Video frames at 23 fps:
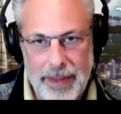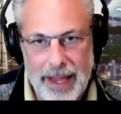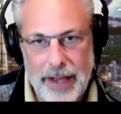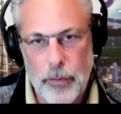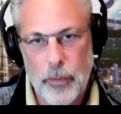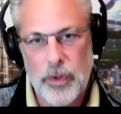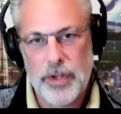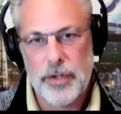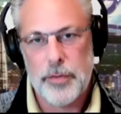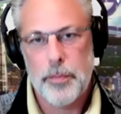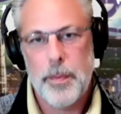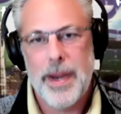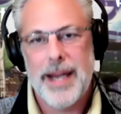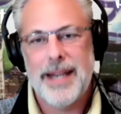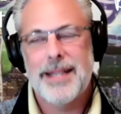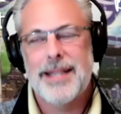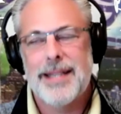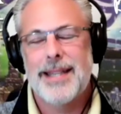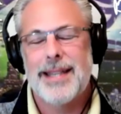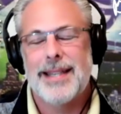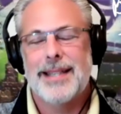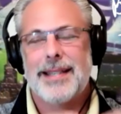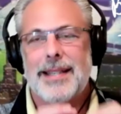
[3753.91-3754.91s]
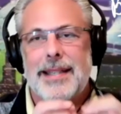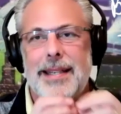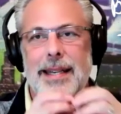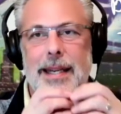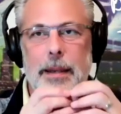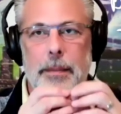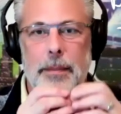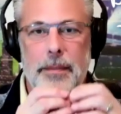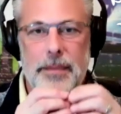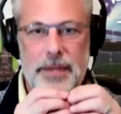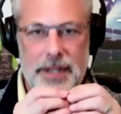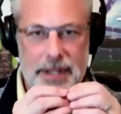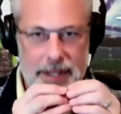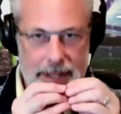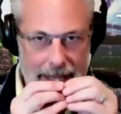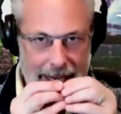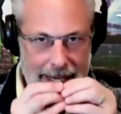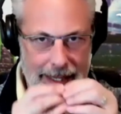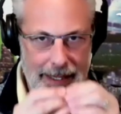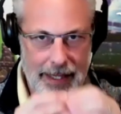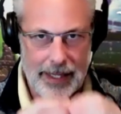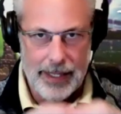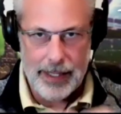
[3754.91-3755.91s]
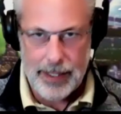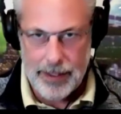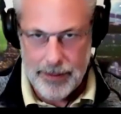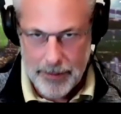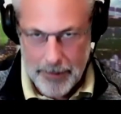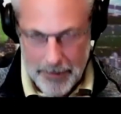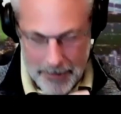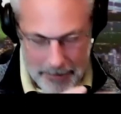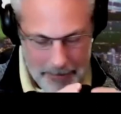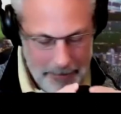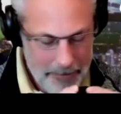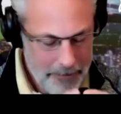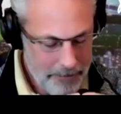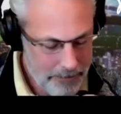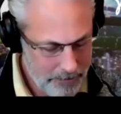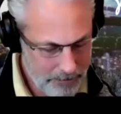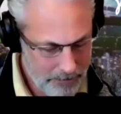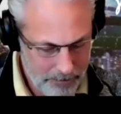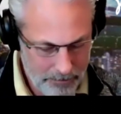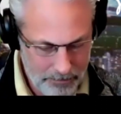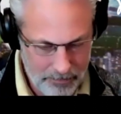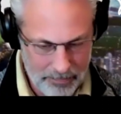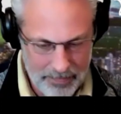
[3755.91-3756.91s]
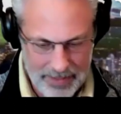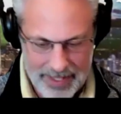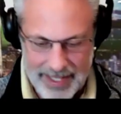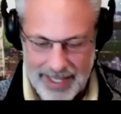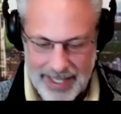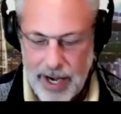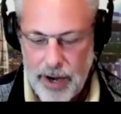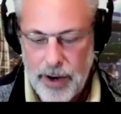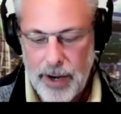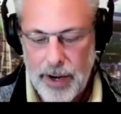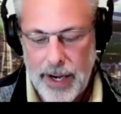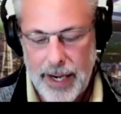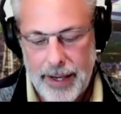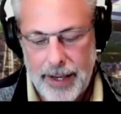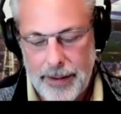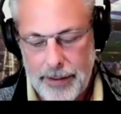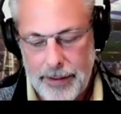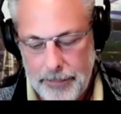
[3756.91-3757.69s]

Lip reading: Which makes this team slightly scary.